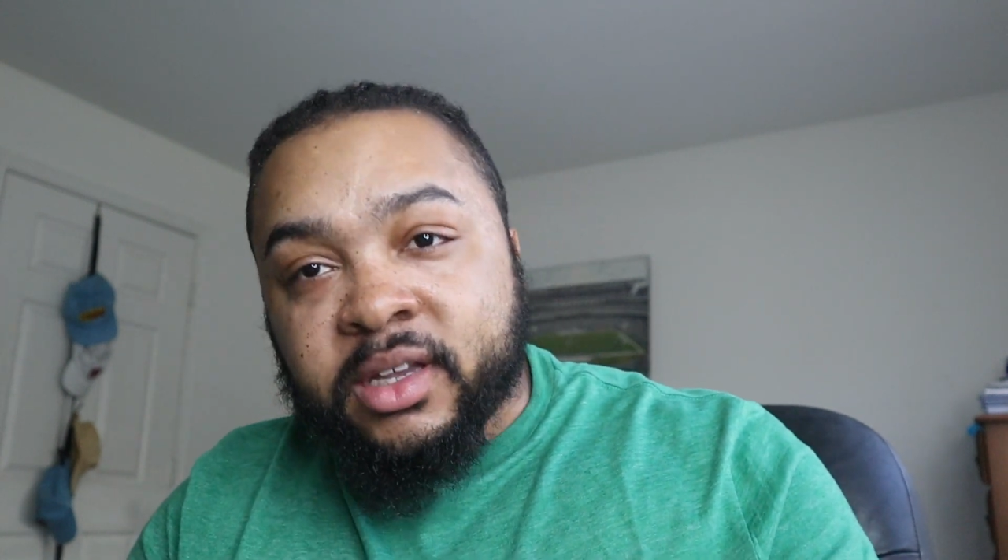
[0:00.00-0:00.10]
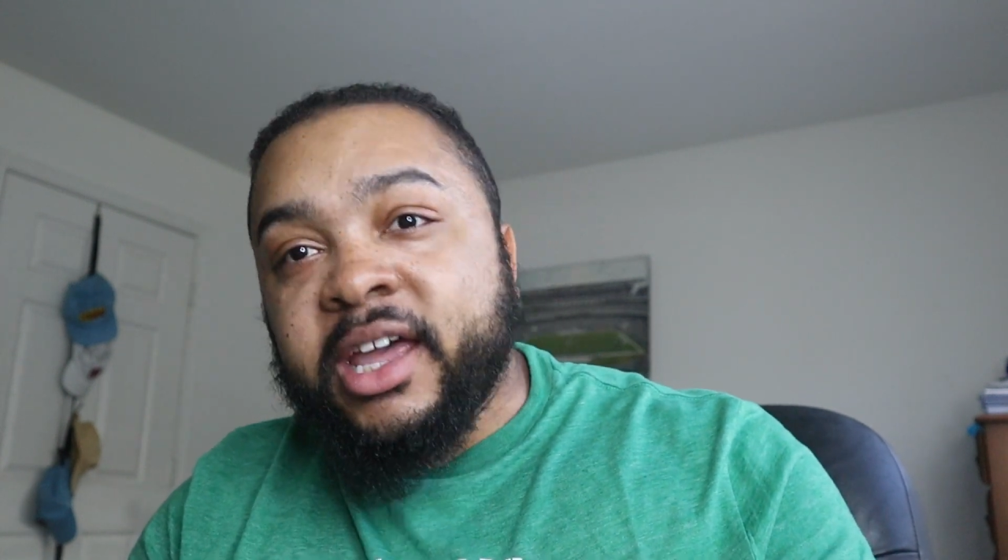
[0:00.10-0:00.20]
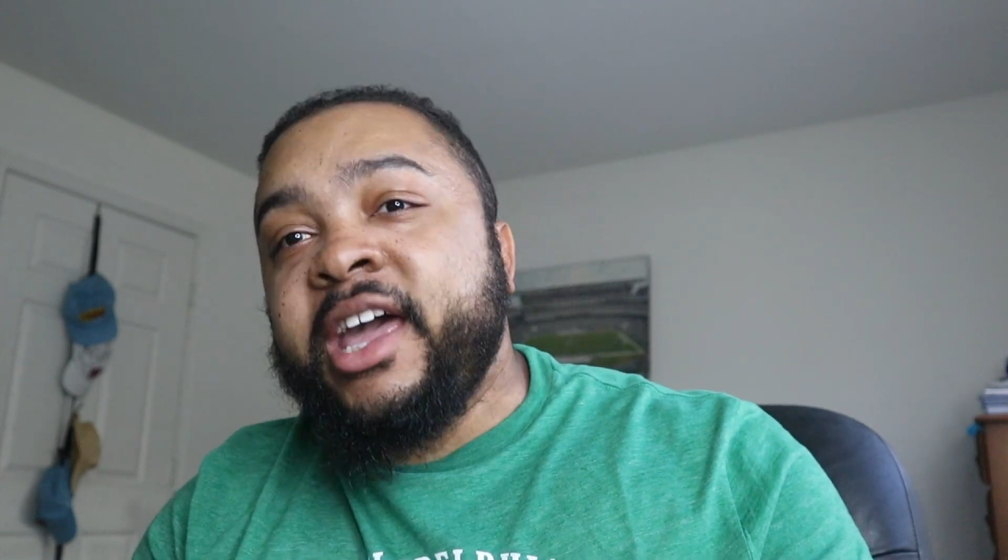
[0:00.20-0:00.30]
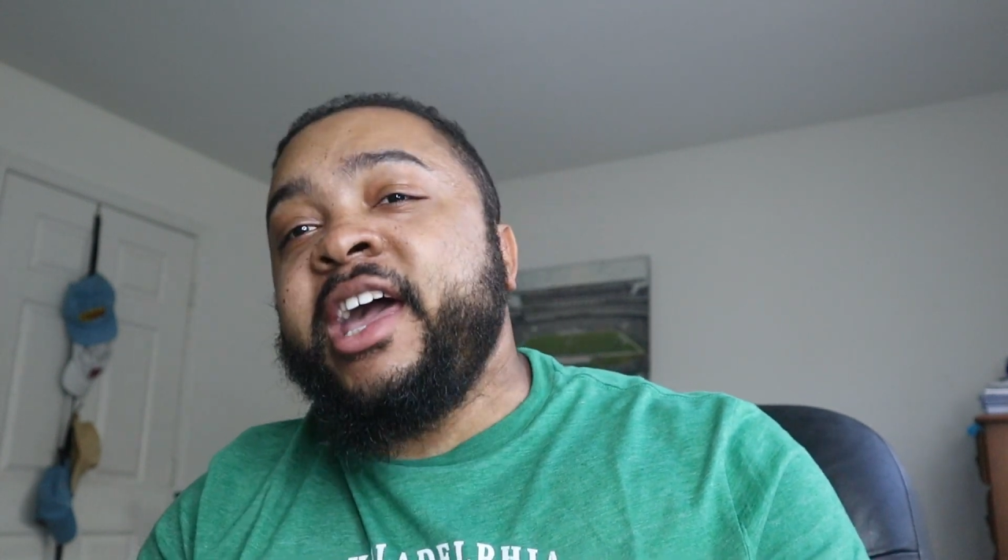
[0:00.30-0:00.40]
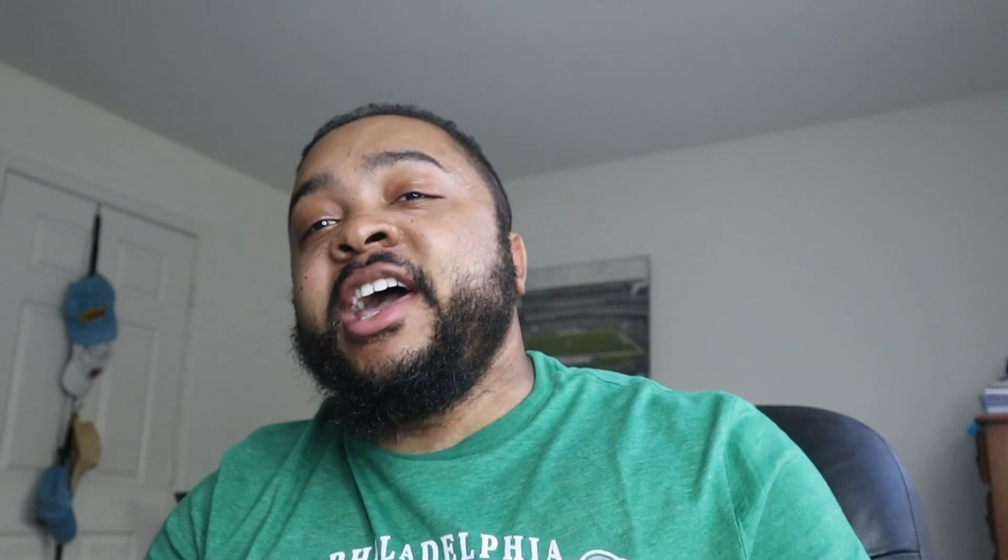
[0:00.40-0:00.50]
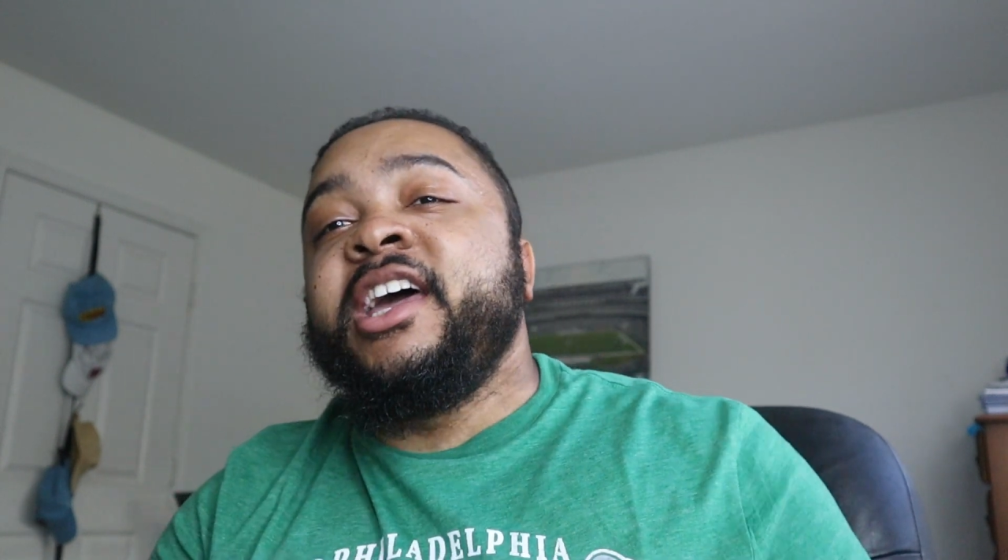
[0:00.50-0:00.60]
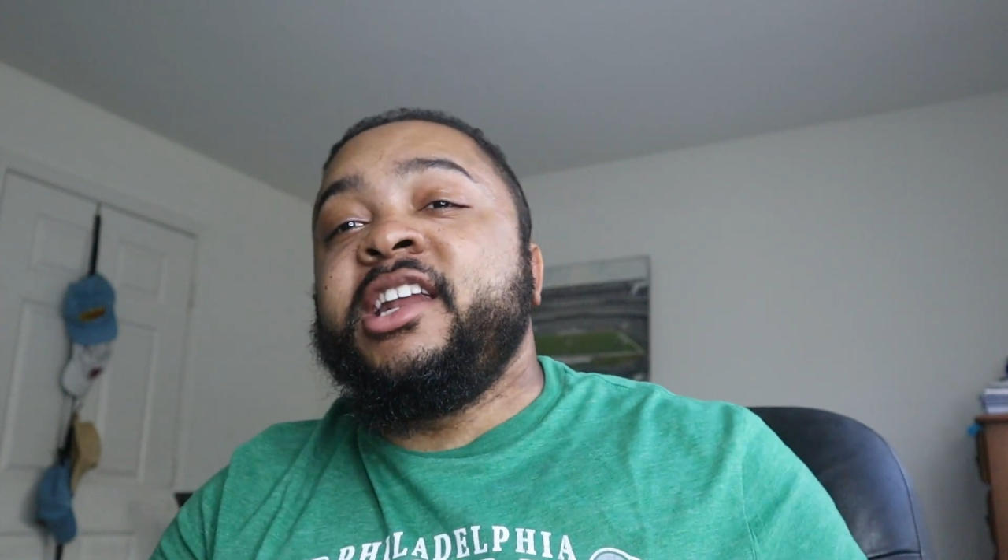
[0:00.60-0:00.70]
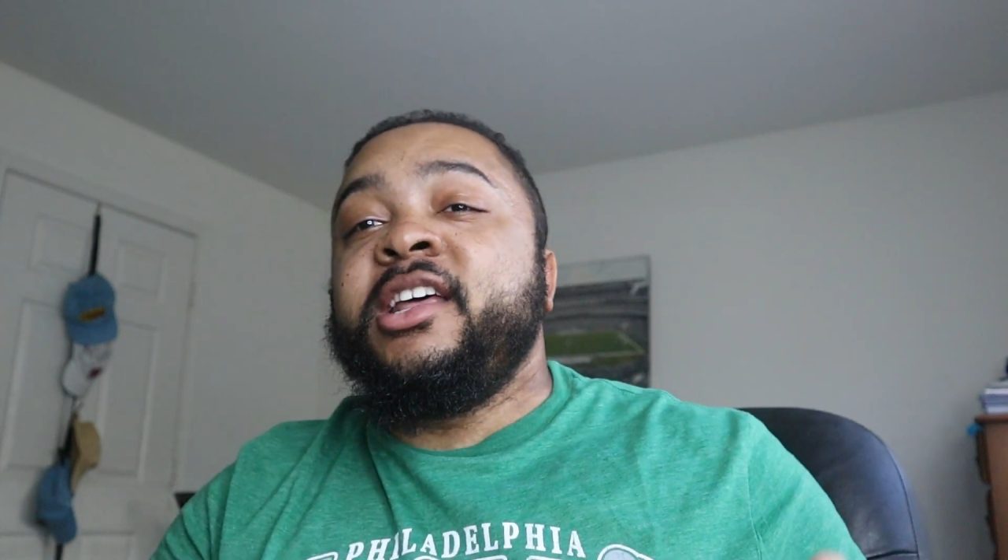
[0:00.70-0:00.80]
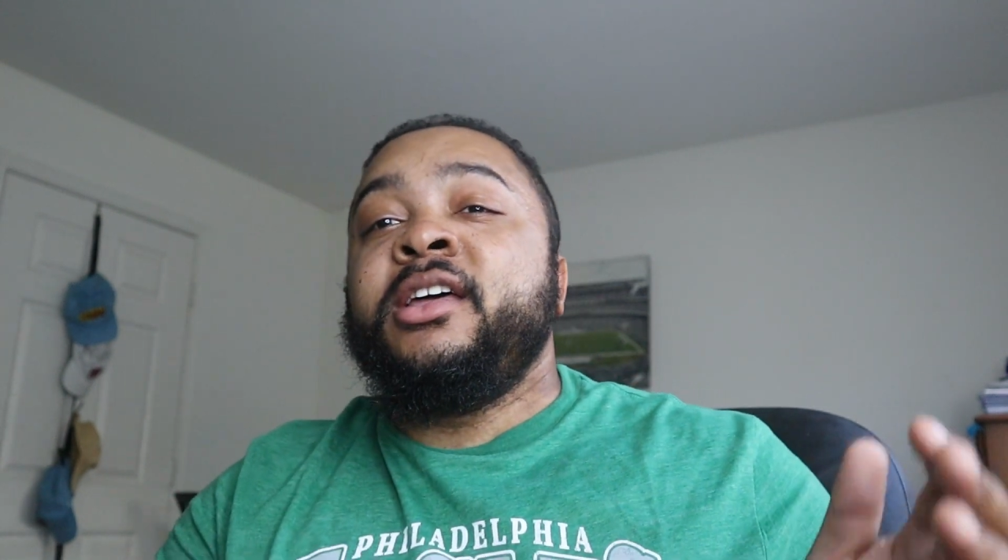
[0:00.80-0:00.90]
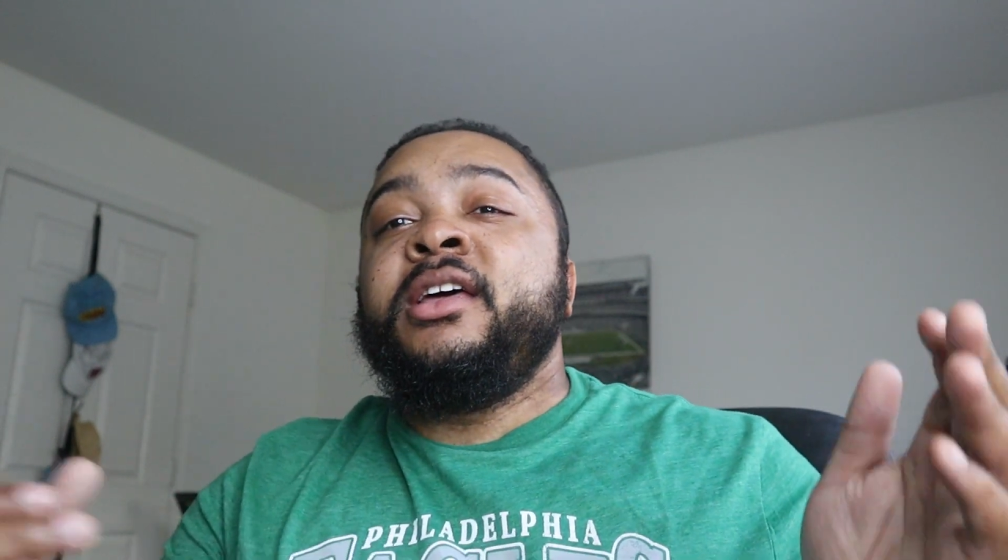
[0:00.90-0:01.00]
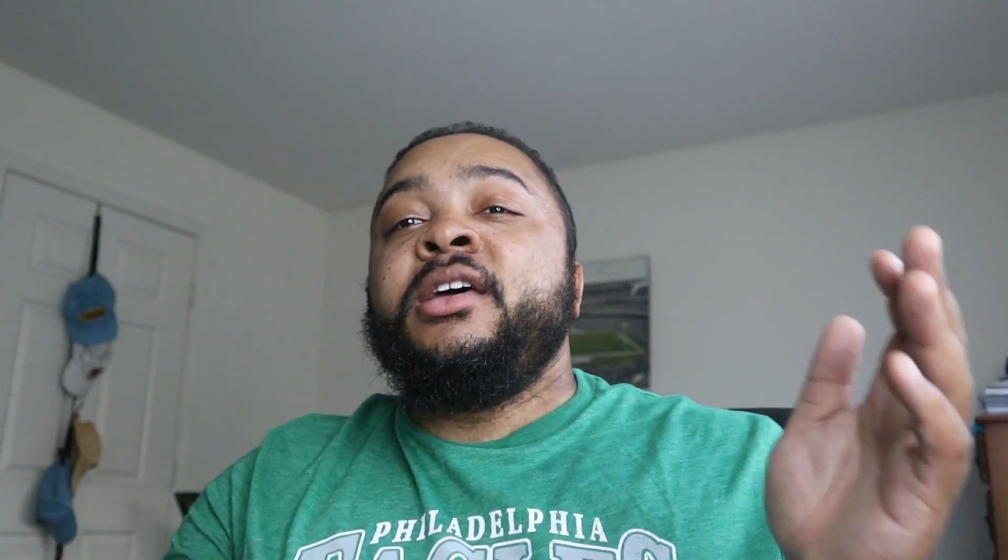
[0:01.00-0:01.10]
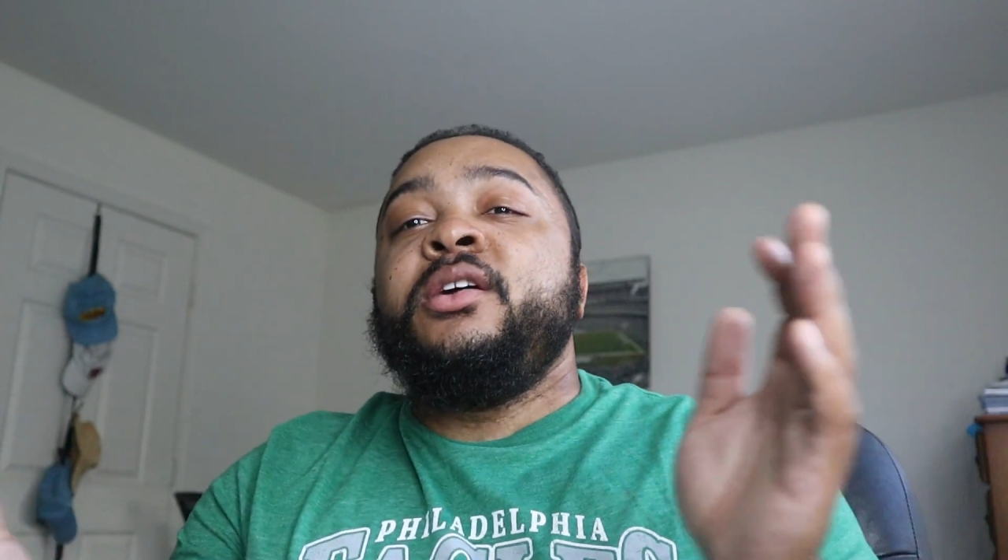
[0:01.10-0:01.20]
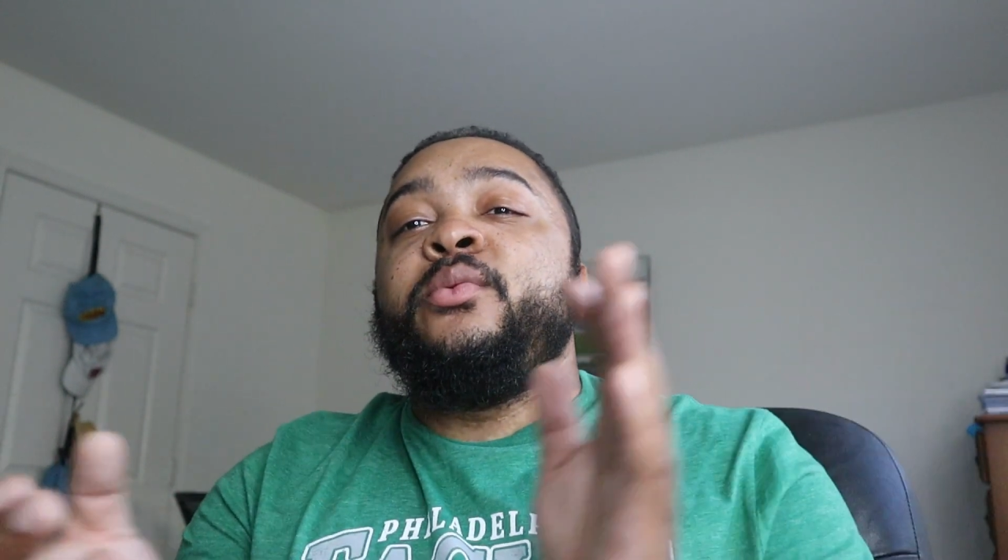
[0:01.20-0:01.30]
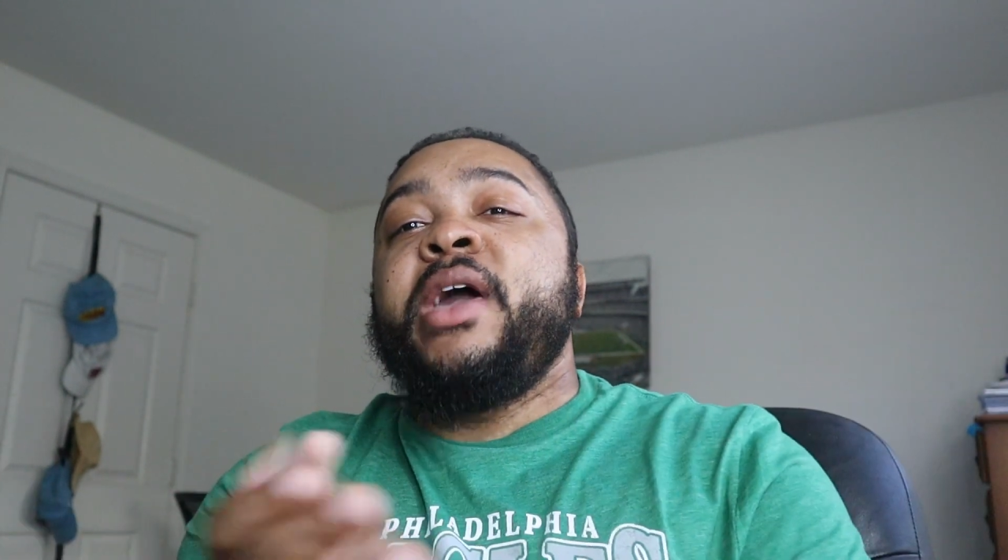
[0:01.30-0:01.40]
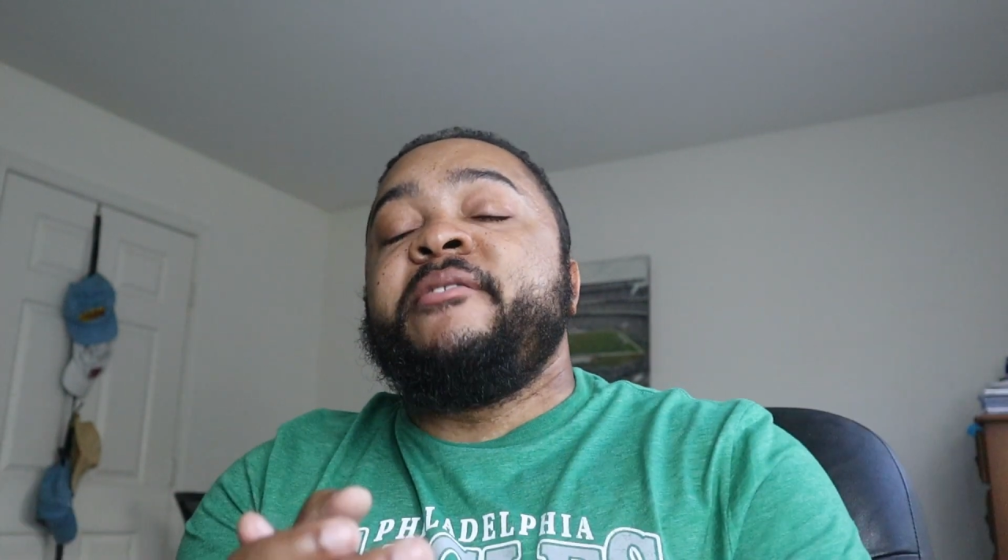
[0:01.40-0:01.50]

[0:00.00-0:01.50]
And we